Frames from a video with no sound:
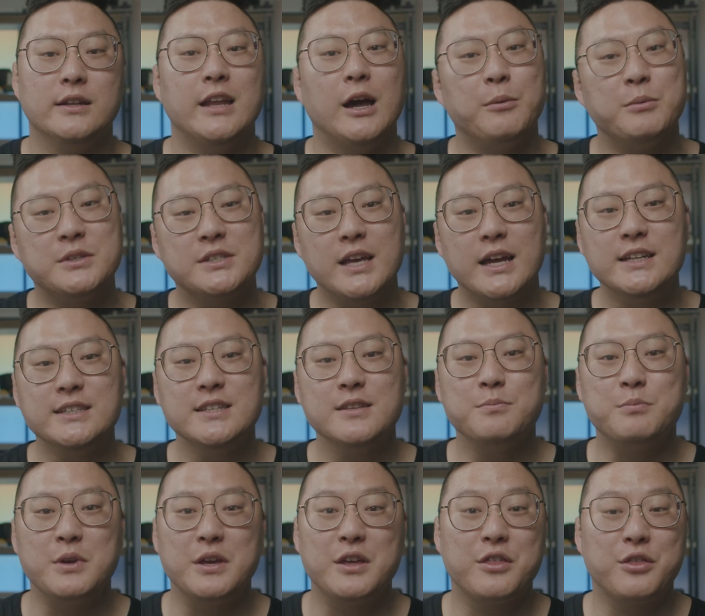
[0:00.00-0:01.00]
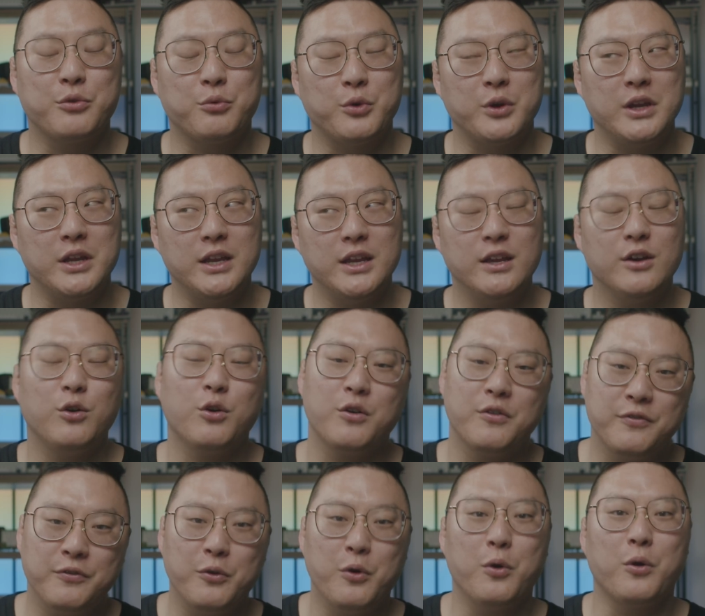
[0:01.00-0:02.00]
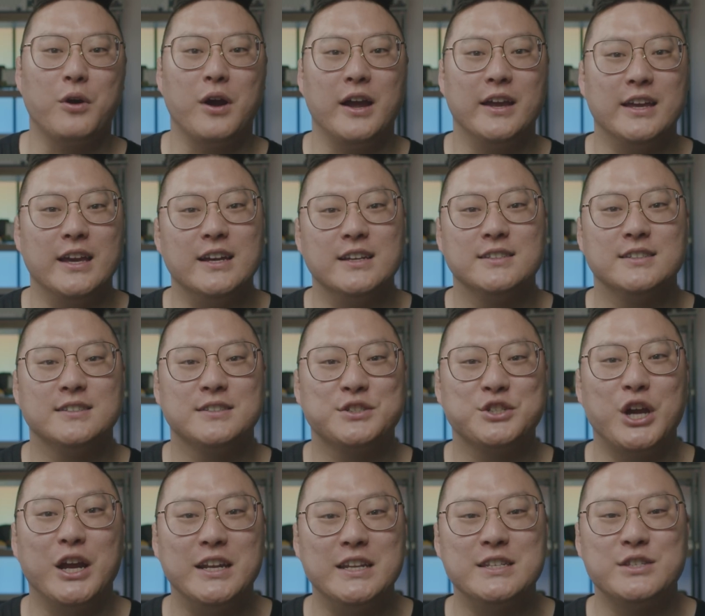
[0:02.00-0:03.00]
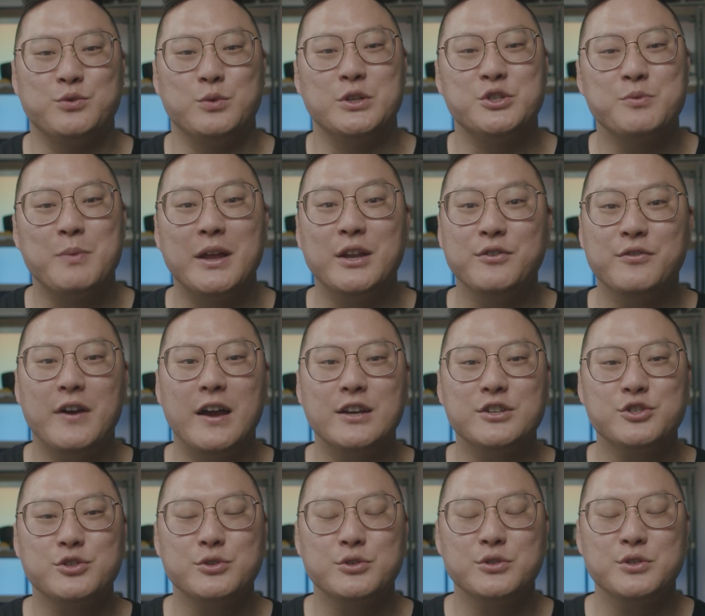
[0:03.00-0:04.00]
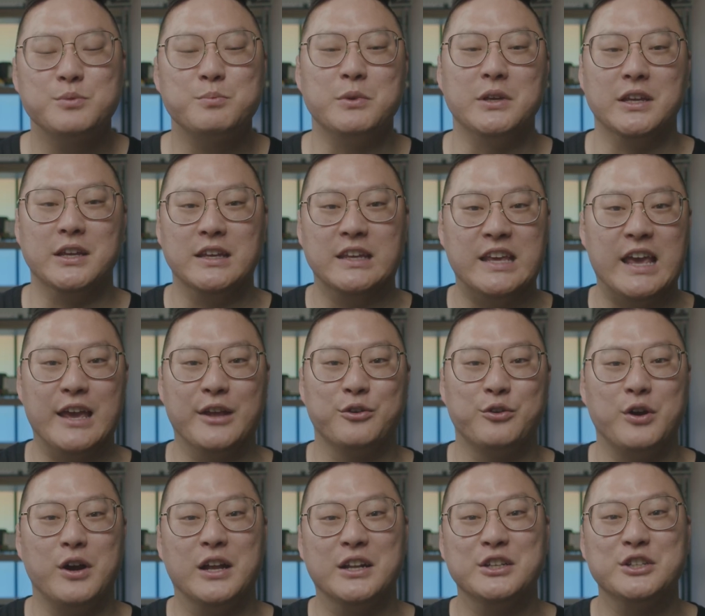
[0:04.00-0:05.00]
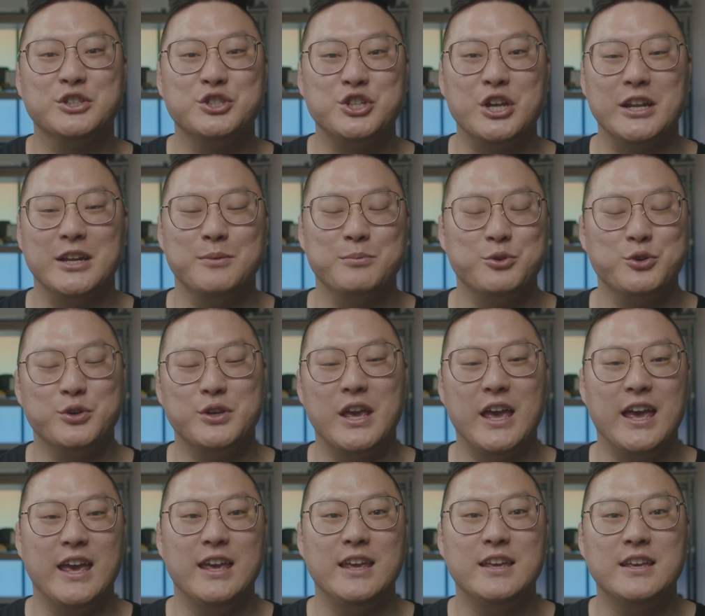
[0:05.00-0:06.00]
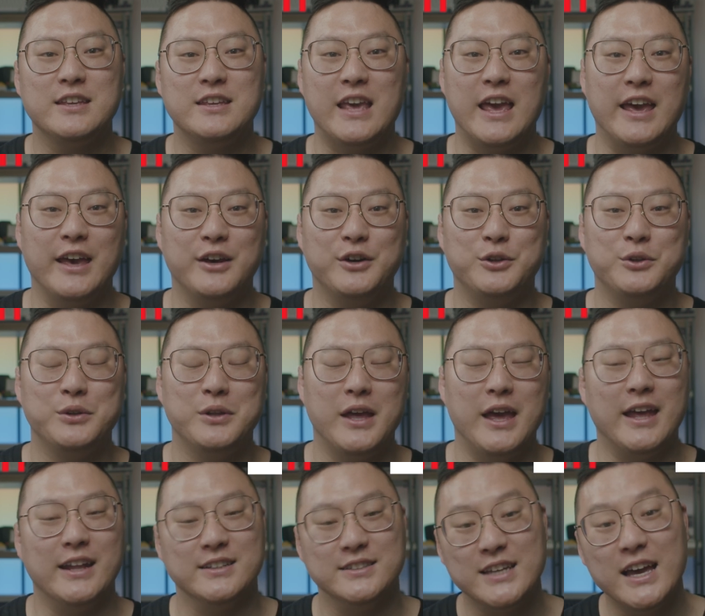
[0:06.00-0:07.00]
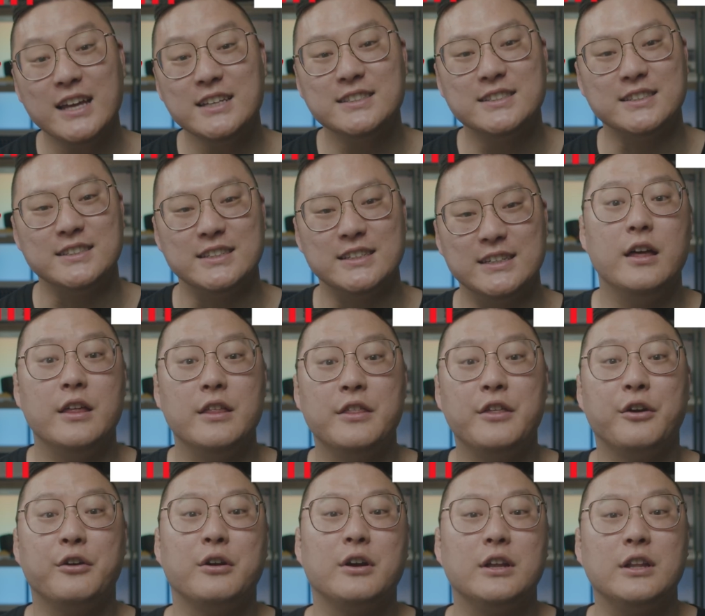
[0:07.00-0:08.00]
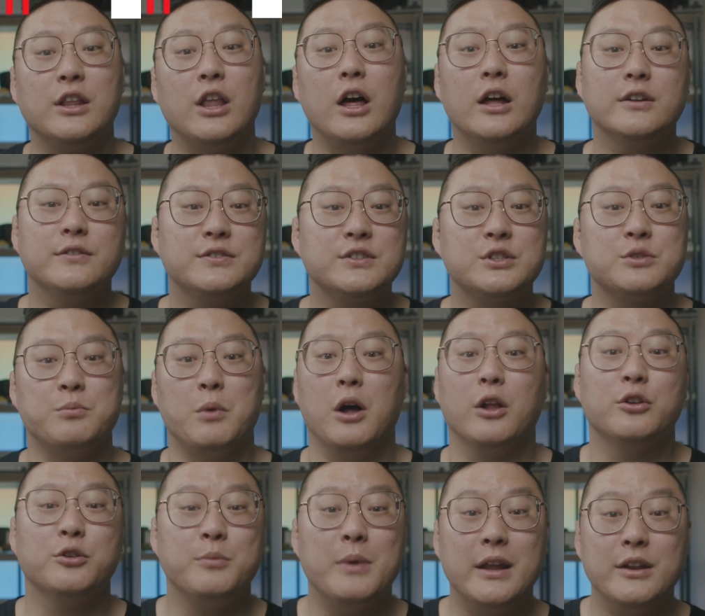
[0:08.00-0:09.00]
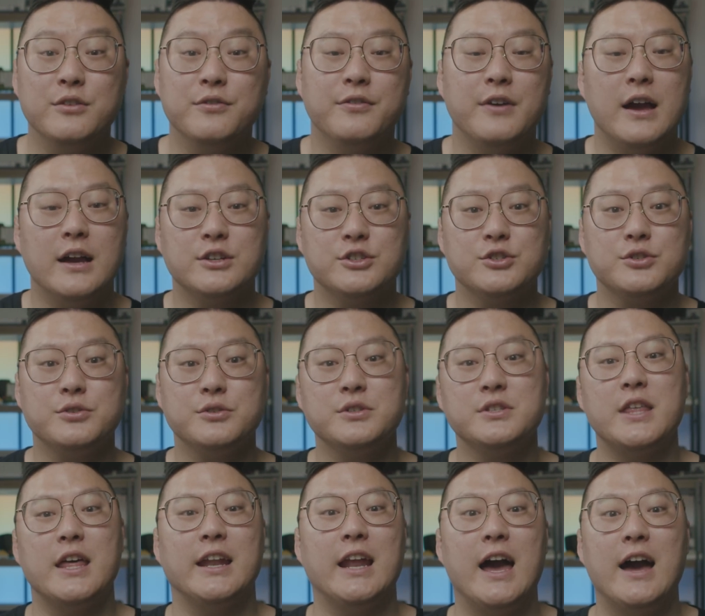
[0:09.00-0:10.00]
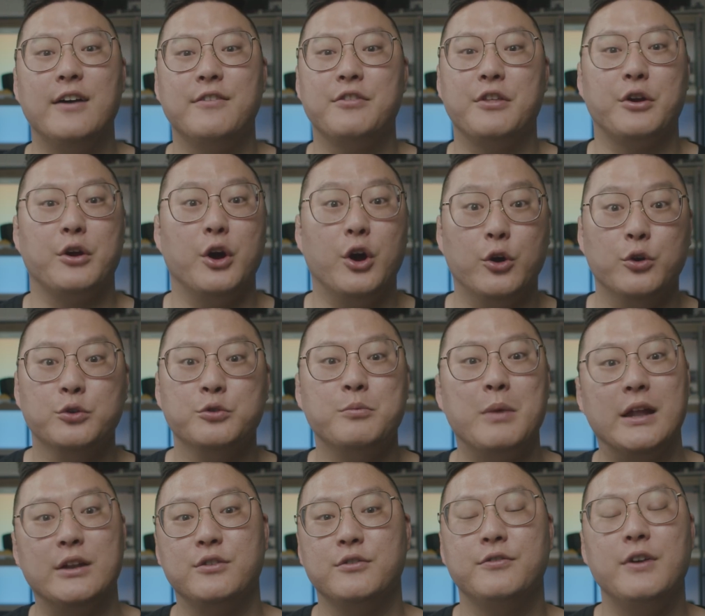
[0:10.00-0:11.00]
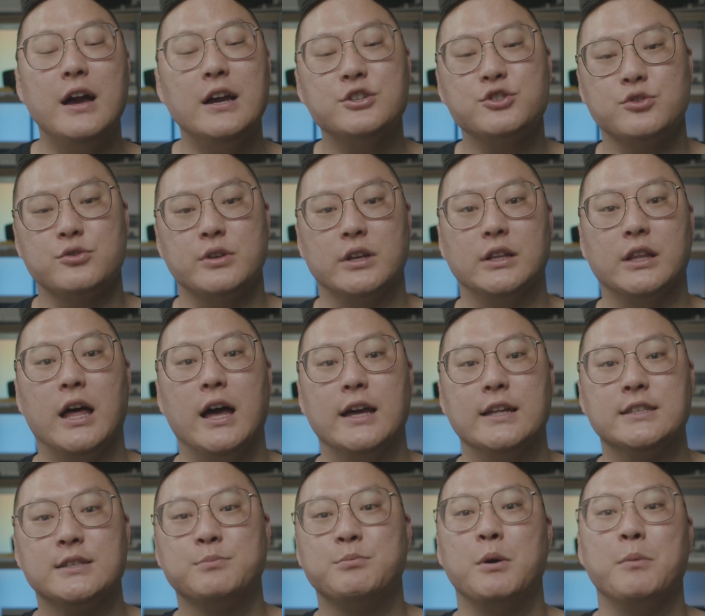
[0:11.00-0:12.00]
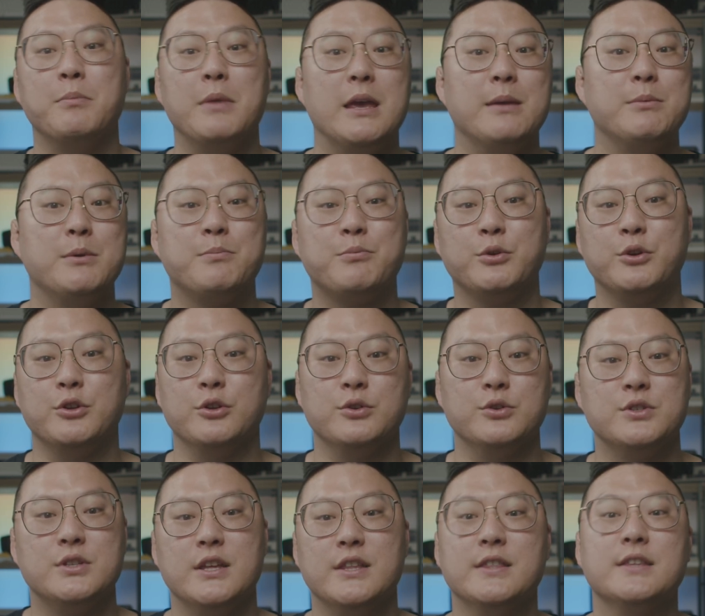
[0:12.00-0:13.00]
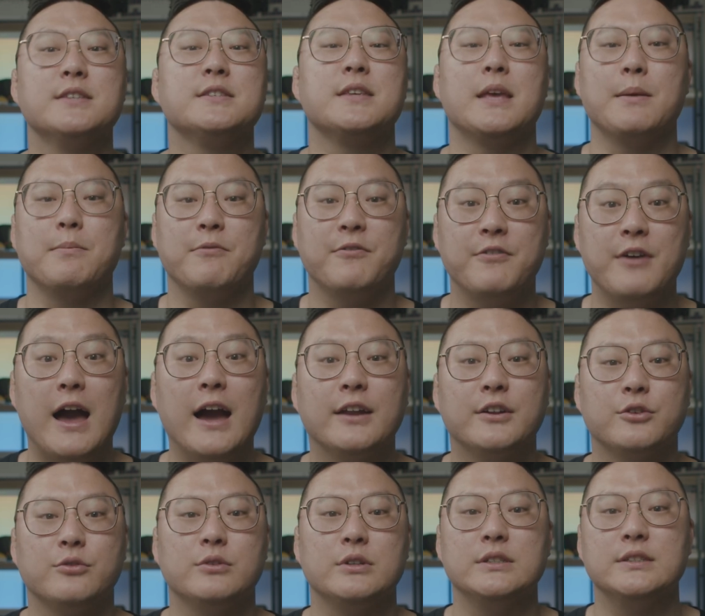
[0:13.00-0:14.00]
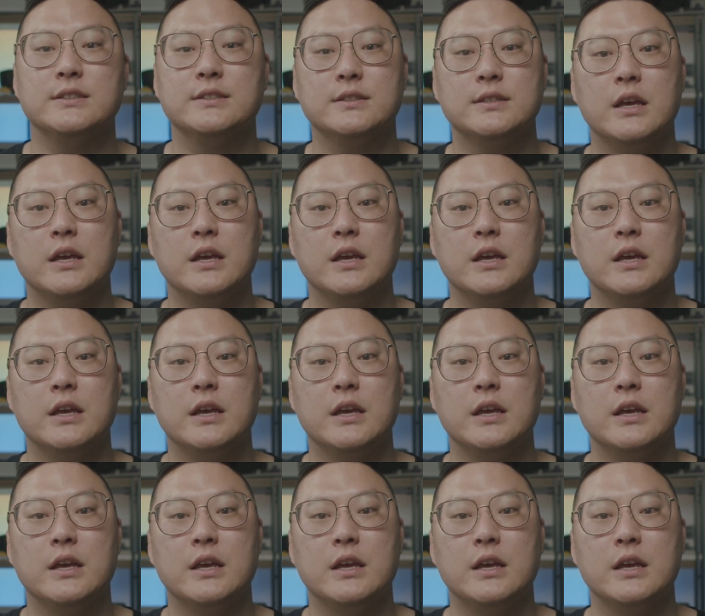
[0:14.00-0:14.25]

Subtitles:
Now, besides the big 3 or 4, I guess, Chinese switch manufacturers, being Gateron, JWK, Kale, and Texi, there are a lot of smaller manufacturers that have their own manufacturing lines but may be produced in the same factories.